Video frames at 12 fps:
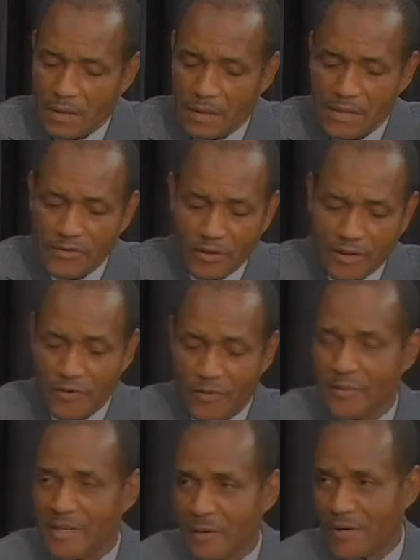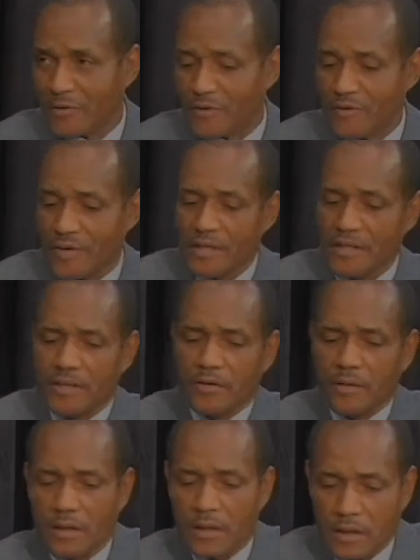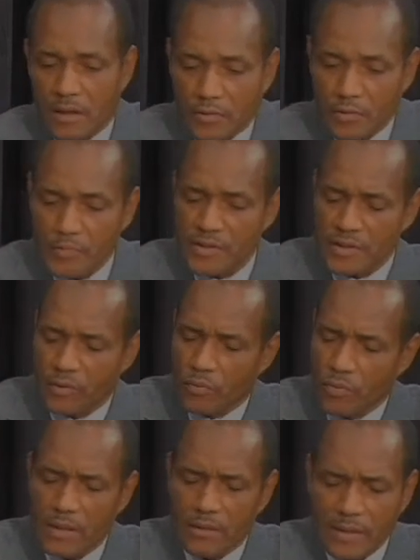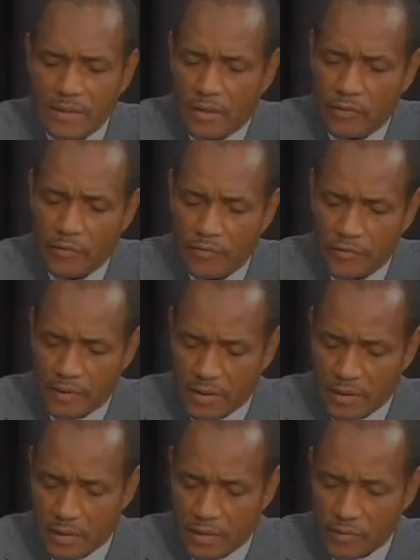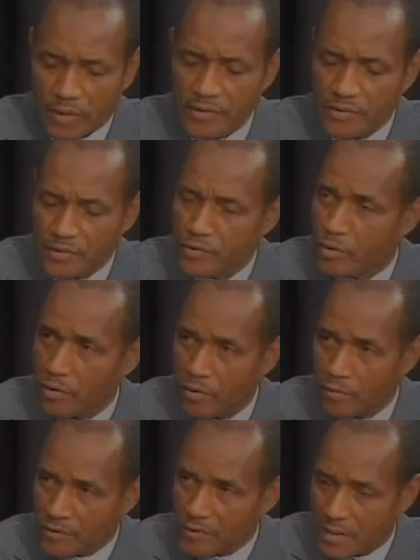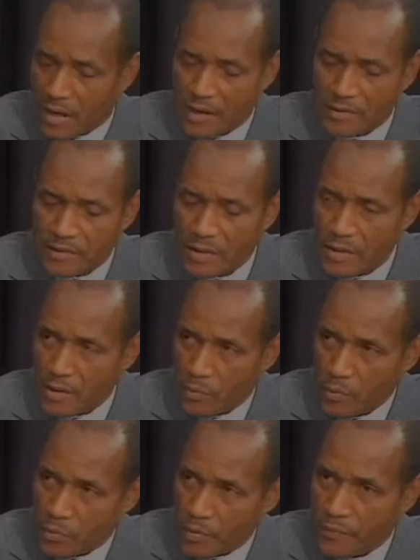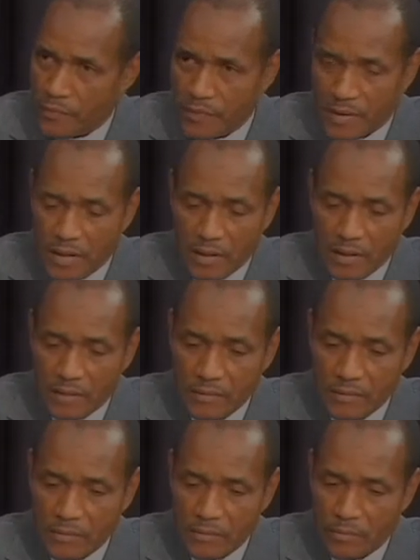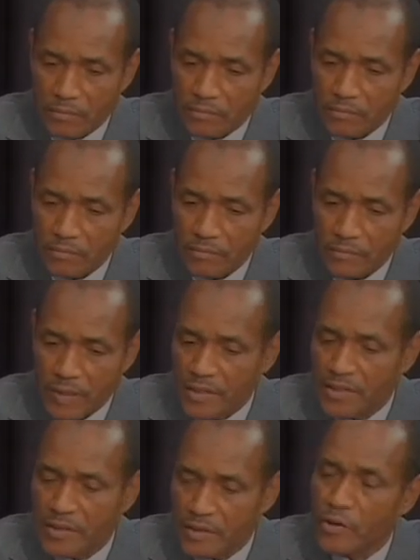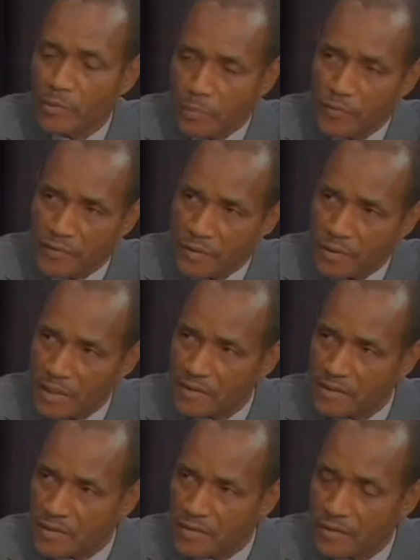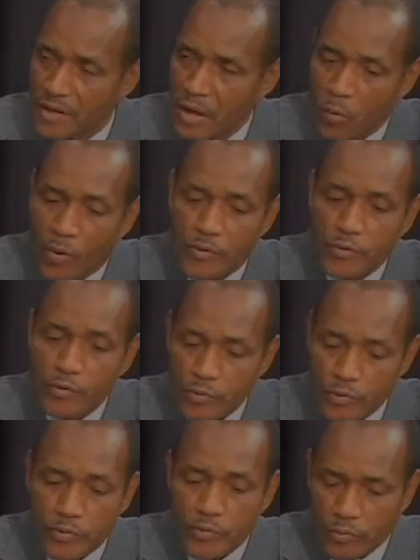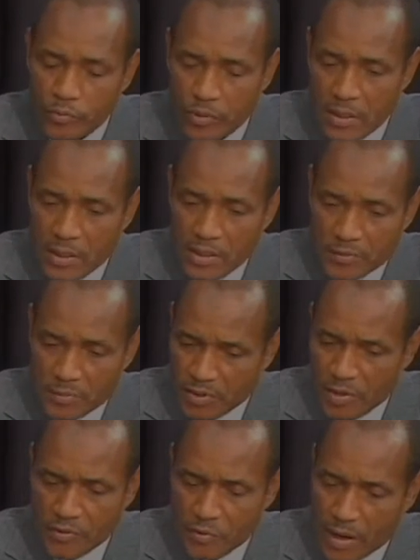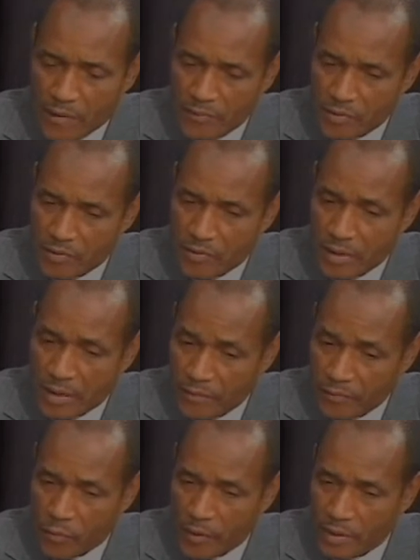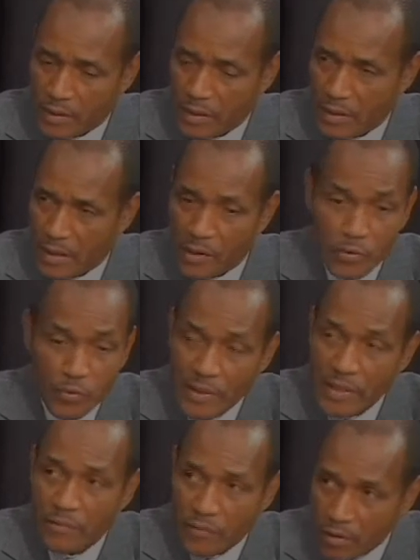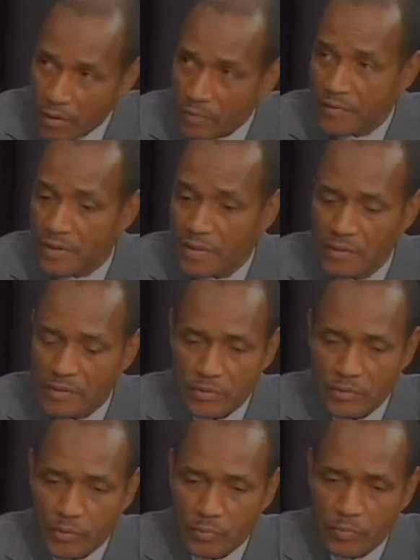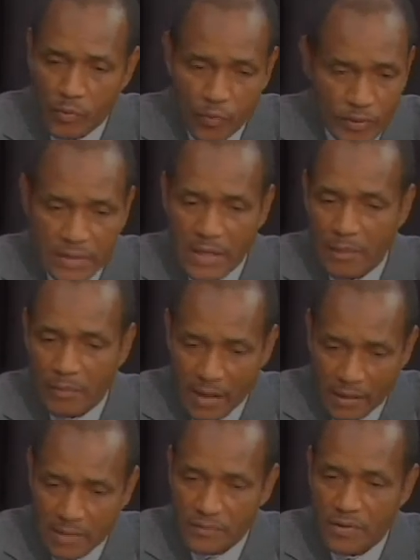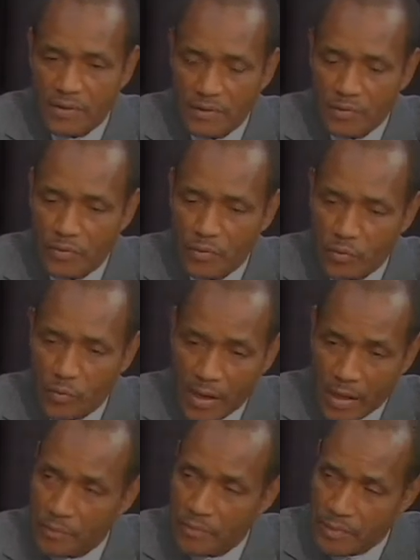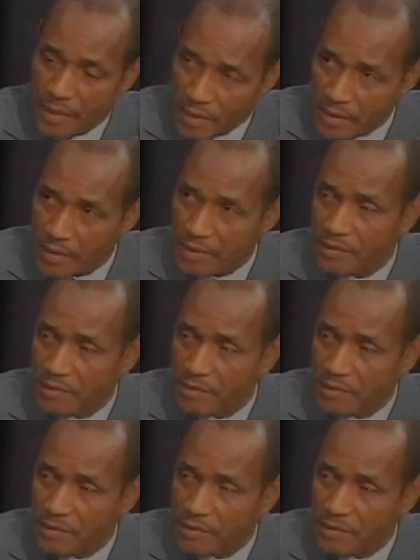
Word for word: Let's talk a little bit about the Haitian uh, community. What, what kind of uh, relation your office has with uh, some Haitian nonprofit organization? What do you do, especially you know after the earthquake? Uh, are you involved in you know program activities you know to help Haiti?